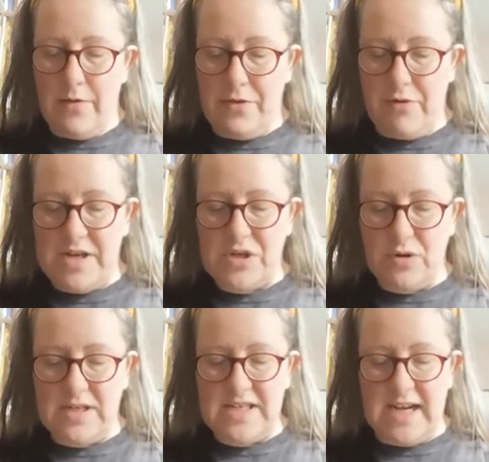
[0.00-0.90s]
The
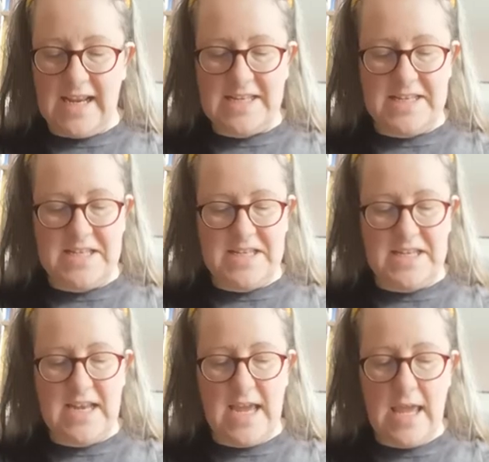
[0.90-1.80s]
restaurant still exists
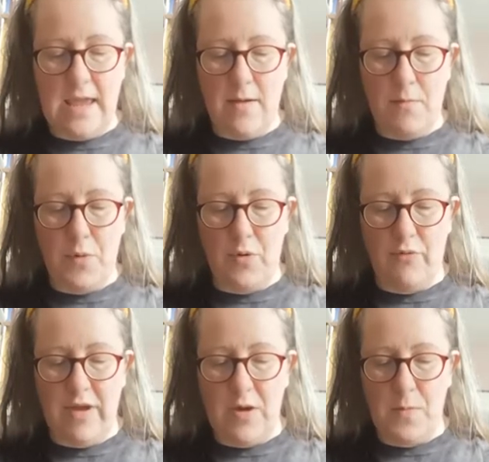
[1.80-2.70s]
today, but
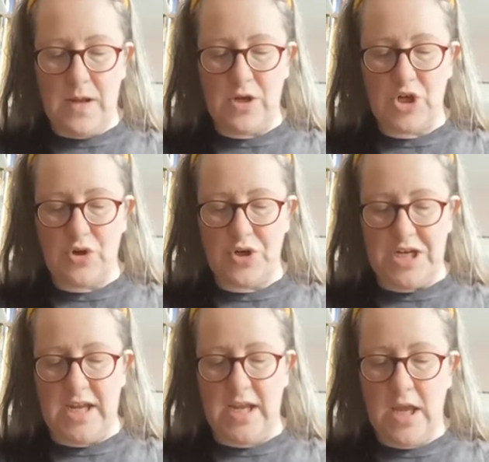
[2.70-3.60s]
Ryomen
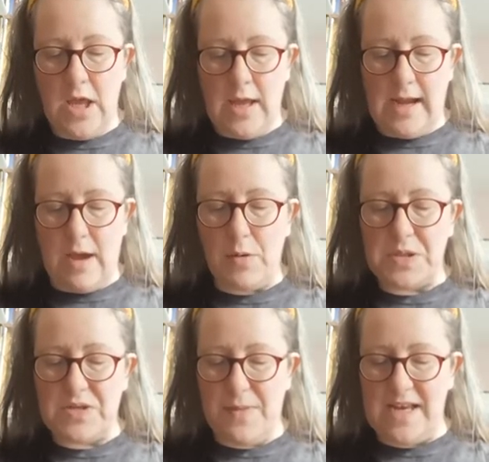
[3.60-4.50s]
Shoji now
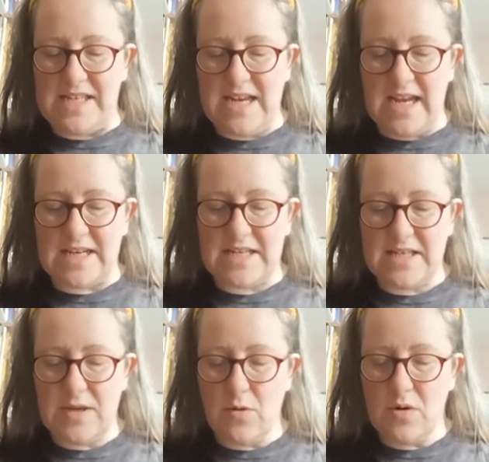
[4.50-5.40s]
also makes snacks
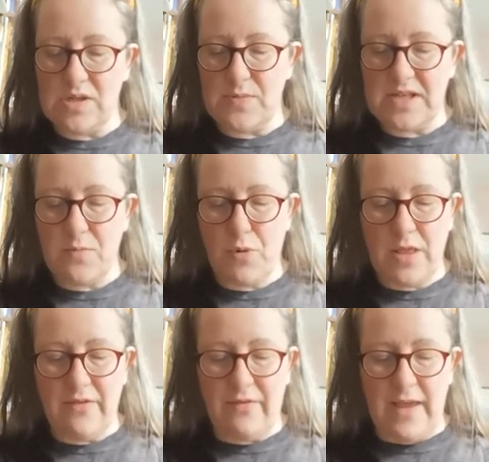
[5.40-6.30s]
so customers can
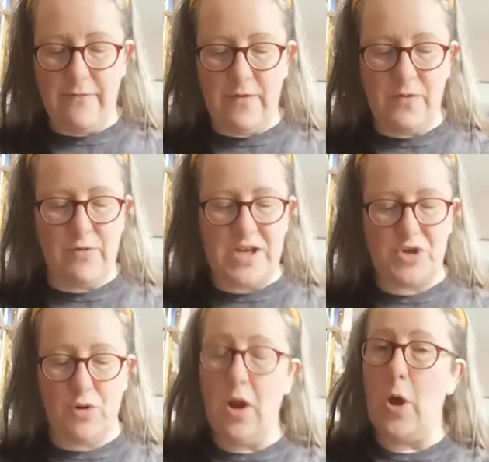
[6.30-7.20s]
bring the flavour of the
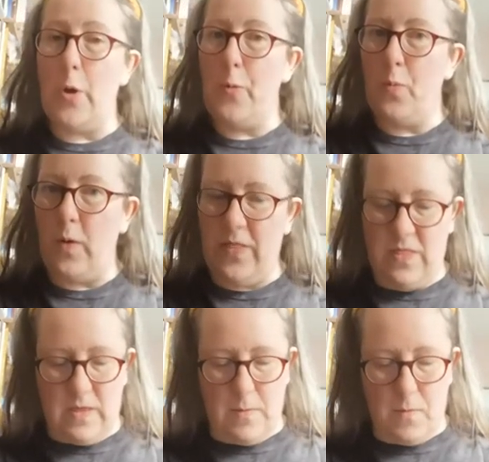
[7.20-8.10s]
restaurant home
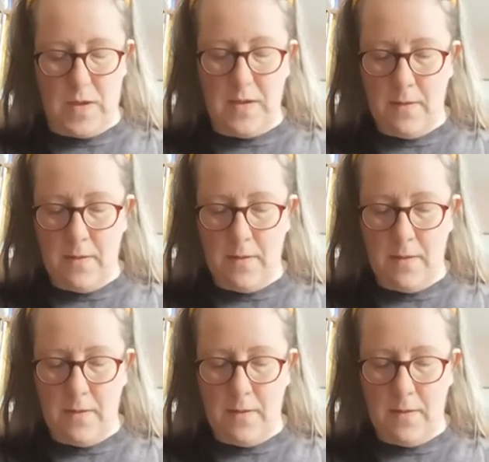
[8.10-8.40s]
with them.